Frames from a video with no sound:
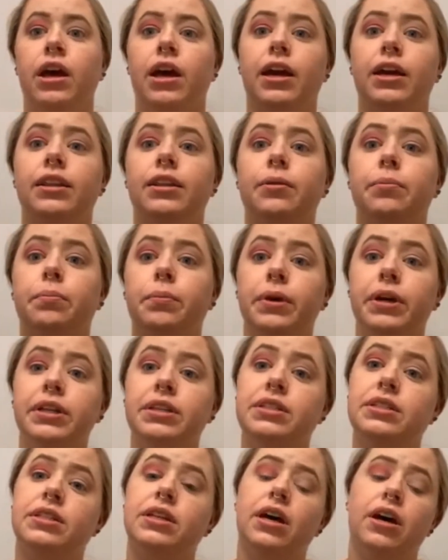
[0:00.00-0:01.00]
In the
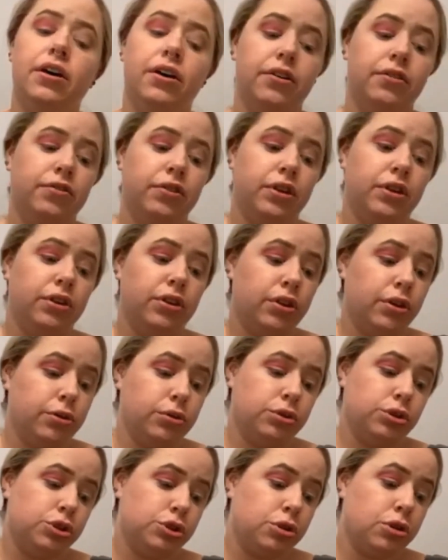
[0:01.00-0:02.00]
midst of
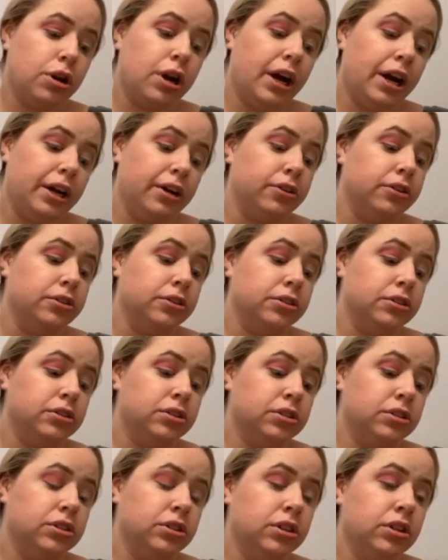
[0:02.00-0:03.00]
those
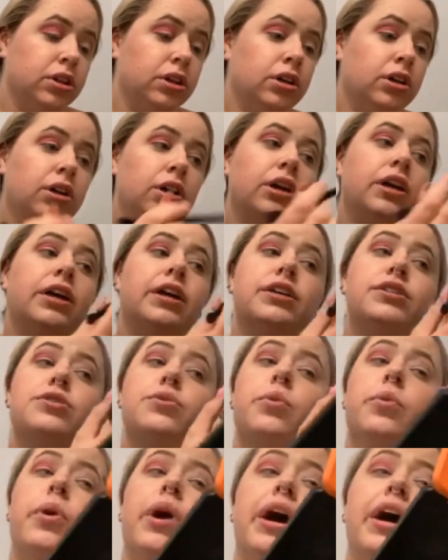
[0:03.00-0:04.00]
trials, his
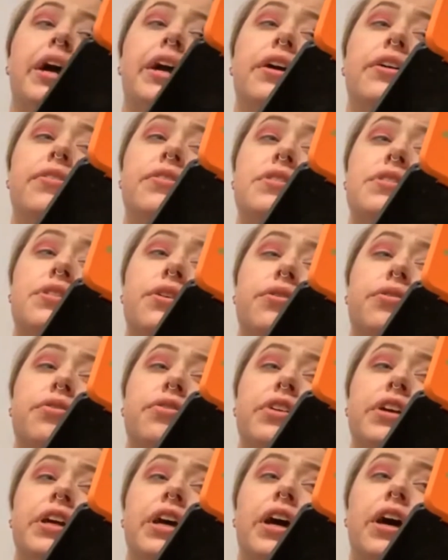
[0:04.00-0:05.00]
wife,
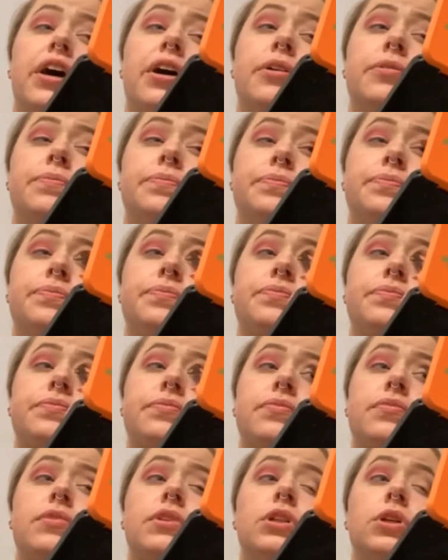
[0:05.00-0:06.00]
Sophia,
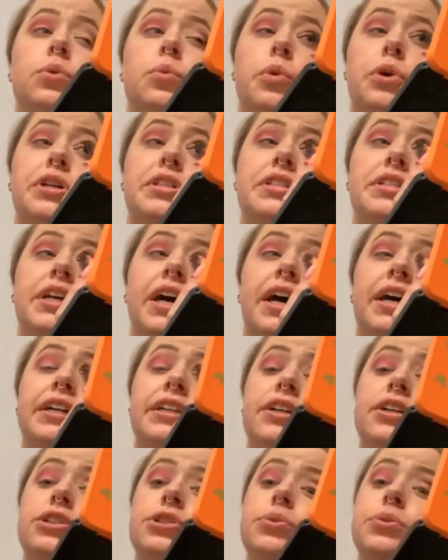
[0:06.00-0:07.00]
was
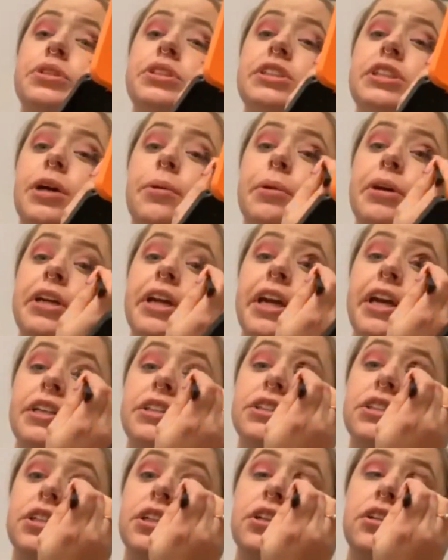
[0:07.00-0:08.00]
diagnosed with stomach
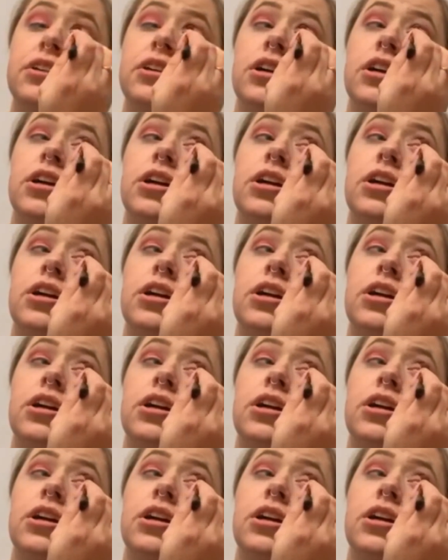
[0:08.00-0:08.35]
cancer,